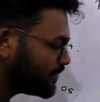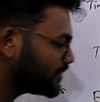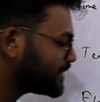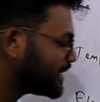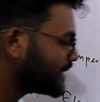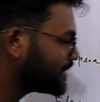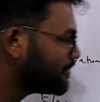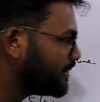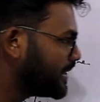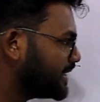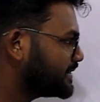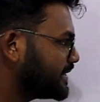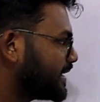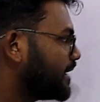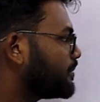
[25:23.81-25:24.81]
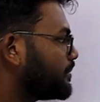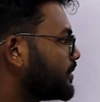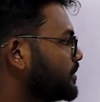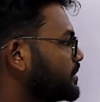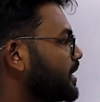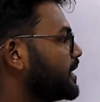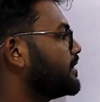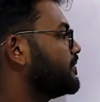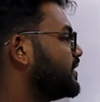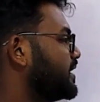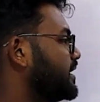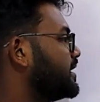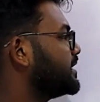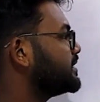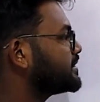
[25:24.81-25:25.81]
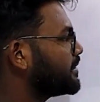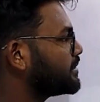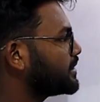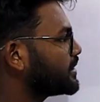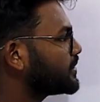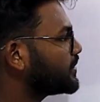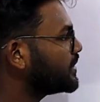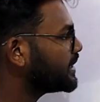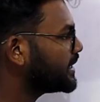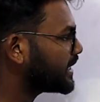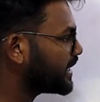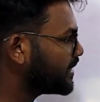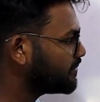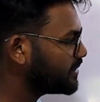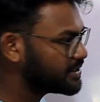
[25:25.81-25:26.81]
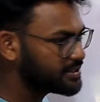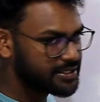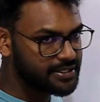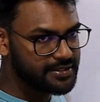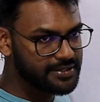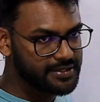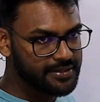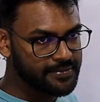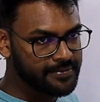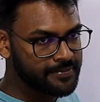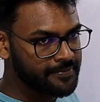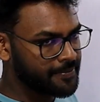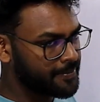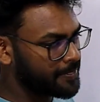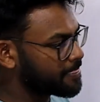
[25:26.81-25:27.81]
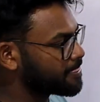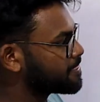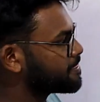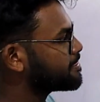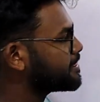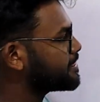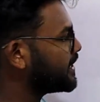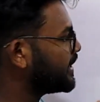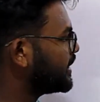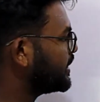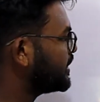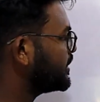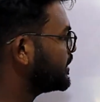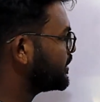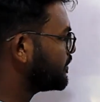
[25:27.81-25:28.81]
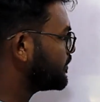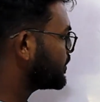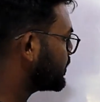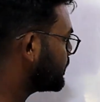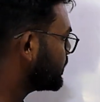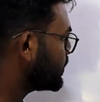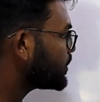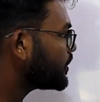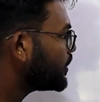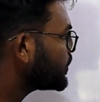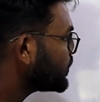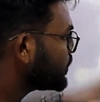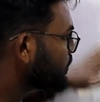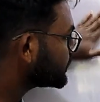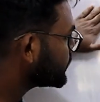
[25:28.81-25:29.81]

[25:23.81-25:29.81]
like the basic approach, and we learned something called dimensions. And I'm not going to go through